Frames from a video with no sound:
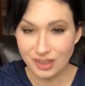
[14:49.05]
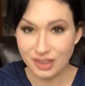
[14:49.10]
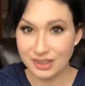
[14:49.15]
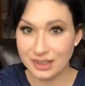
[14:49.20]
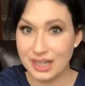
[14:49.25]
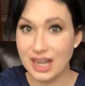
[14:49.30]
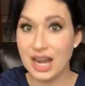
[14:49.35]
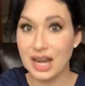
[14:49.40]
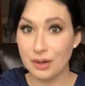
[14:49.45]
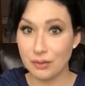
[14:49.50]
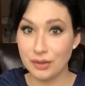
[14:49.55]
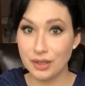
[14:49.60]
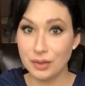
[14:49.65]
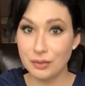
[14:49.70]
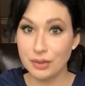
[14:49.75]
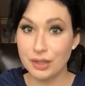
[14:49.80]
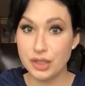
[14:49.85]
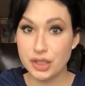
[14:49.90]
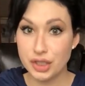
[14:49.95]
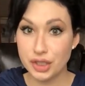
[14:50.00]
like I really
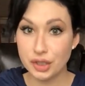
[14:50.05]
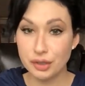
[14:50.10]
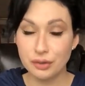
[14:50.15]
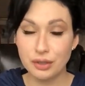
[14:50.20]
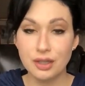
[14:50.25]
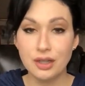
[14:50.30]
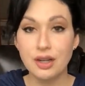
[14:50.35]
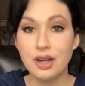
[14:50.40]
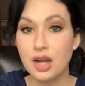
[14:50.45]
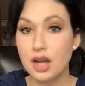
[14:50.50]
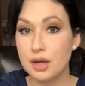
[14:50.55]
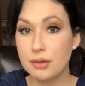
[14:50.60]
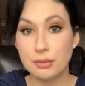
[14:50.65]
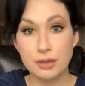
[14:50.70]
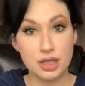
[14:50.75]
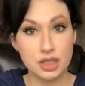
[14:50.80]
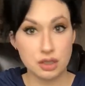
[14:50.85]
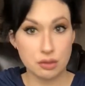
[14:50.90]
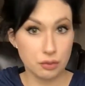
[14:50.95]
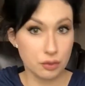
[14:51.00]
want to do,
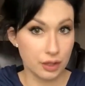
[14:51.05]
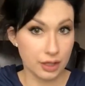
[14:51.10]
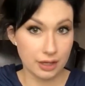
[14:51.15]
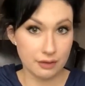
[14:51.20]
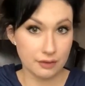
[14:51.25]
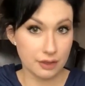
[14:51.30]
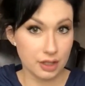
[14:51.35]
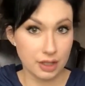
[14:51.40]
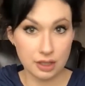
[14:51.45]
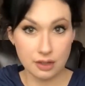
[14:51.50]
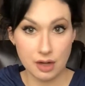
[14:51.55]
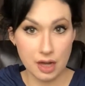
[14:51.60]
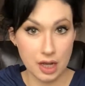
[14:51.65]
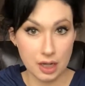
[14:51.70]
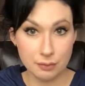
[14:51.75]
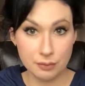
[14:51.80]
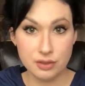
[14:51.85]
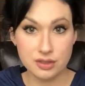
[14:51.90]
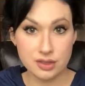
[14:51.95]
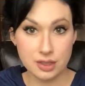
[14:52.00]
but I don't want to have any kind of
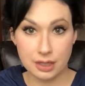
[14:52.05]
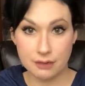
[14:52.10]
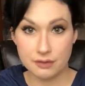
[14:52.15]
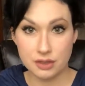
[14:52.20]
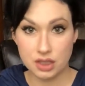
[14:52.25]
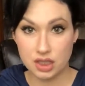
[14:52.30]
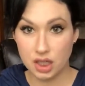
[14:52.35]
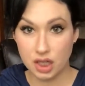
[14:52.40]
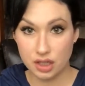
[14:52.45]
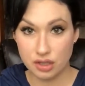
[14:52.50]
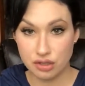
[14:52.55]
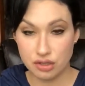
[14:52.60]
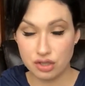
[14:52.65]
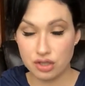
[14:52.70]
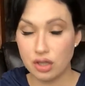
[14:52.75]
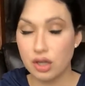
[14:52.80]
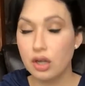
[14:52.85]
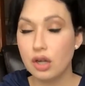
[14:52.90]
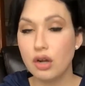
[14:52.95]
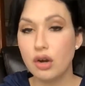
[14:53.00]
animals that I have to touch
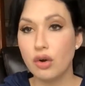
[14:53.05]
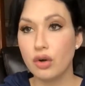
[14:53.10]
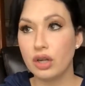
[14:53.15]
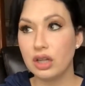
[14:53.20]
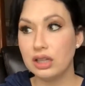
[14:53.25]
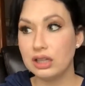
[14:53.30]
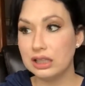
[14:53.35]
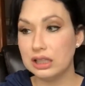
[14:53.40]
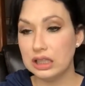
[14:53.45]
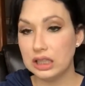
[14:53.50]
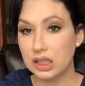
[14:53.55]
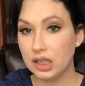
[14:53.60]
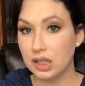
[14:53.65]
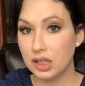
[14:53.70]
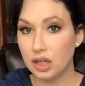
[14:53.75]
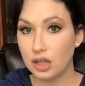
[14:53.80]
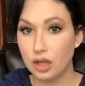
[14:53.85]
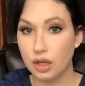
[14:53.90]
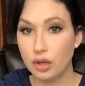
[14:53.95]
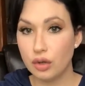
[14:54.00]
or clean
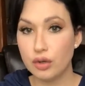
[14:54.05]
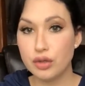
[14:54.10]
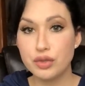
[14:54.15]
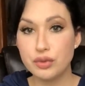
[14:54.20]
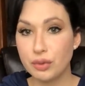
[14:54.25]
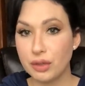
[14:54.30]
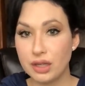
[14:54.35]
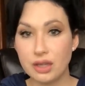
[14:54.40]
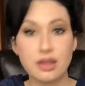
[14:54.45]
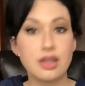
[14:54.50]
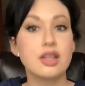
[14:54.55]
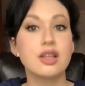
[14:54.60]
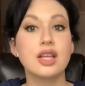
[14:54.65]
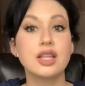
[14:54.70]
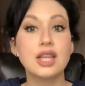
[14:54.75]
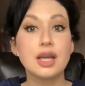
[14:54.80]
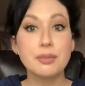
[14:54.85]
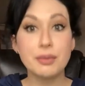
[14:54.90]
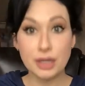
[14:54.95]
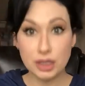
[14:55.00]
or do anything
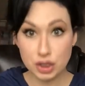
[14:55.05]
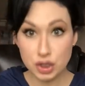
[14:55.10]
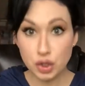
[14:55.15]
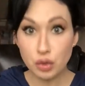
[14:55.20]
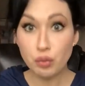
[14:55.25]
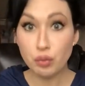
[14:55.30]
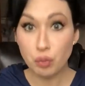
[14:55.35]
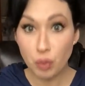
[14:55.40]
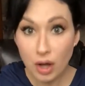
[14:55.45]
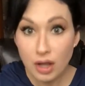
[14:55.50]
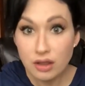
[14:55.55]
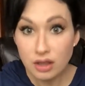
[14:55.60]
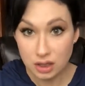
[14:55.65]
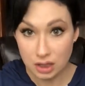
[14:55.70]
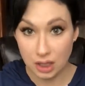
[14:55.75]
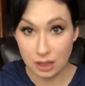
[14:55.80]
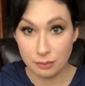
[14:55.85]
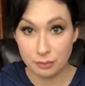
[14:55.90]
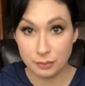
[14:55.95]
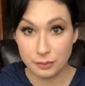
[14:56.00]
like that, but I do want
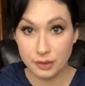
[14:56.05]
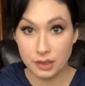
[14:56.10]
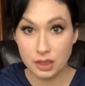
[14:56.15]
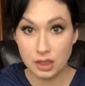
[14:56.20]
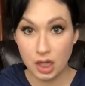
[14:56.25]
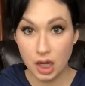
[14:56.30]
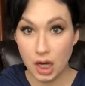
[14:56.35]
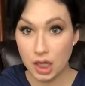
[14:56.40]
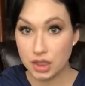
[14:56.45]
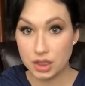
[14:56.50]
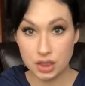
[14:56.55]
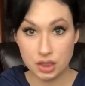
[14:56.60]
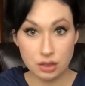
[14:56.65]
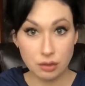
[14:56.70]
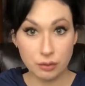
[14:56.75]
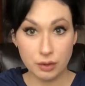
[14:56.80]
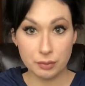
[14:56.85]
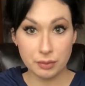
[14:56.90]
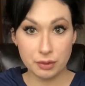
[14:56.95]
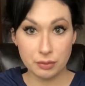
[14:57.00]
them, I just
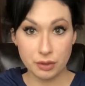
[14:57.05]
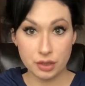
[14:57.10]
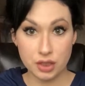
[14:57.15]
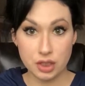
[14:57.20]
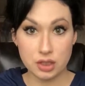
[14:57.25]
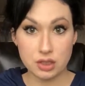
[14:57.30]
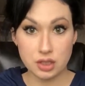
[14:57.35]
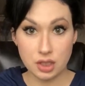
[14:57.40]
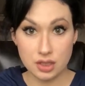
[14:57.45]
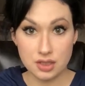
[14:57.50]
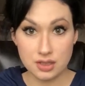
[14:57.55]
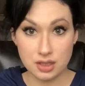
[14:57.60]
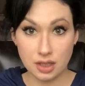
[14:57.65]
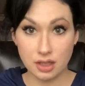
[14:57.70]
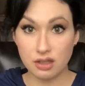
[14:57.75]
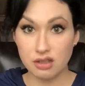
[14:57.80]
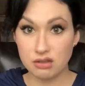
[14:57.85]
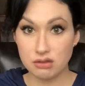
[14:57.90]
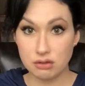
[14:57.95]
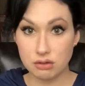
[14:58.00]
don't want to be the one that does
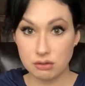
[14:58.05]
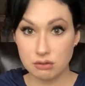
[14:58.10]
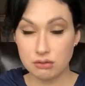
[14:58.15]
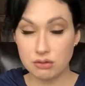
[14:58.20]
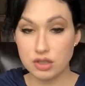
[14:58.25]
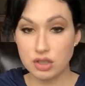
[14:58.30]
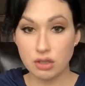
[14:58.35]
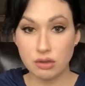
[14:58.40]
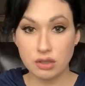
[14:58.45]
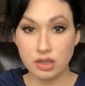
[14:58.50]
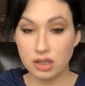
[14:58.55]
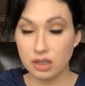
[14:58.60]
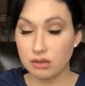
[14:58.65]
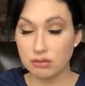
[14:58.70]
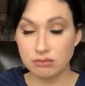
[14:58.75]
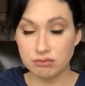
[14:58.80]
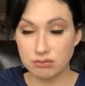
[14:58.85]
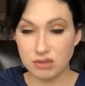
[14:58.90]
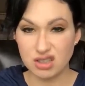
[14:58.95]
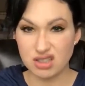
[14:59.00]
that. So, you know,
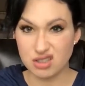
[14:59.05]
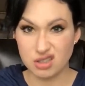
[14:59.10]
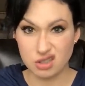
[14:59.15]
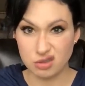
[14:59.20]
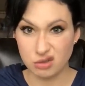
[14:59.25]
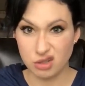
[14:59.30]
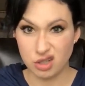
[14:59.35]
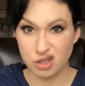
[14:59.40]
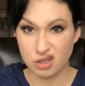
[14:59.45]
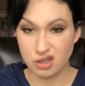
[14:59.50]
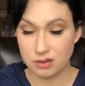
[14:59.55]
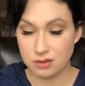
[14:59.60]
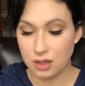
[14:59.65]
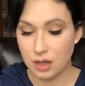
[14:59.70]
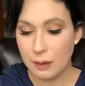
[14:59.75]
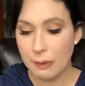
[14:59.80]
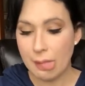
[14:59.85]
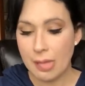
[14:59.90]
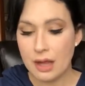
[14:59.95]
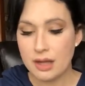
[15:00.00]
that's just what it is.
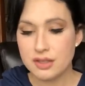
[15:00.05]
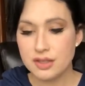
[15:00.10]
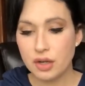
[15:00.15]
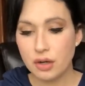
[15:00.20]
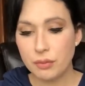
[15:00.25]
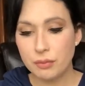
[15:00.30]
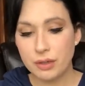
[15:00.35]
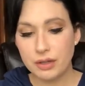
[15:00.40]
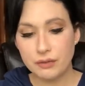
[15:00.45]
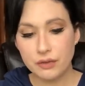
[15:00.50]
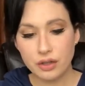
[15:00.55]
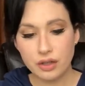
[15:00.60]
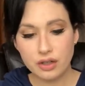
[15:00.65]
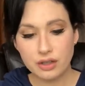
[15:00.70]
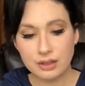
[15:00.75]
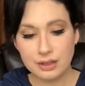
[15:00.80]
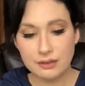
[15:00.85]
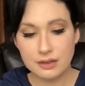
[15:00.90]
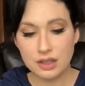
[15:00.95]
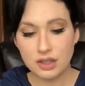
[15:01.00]
So if
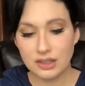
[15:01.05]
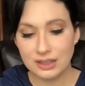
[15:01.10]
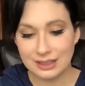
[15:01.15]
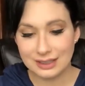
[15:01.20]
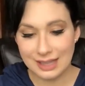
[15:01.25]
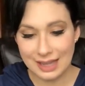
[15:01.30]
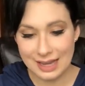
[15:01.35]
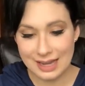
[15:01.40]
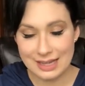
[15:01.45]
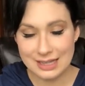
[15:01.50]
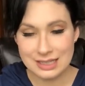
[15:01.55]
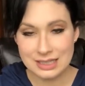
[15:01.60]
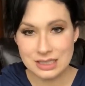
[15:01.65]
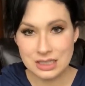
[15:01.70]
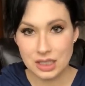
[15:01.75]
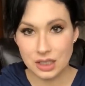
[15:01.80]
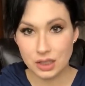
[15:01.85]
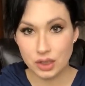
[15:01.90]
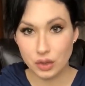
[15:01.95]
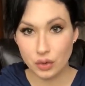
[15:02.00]
you're living on
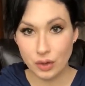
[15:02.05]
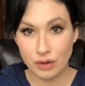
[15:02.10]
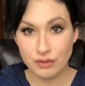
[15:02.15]
land, you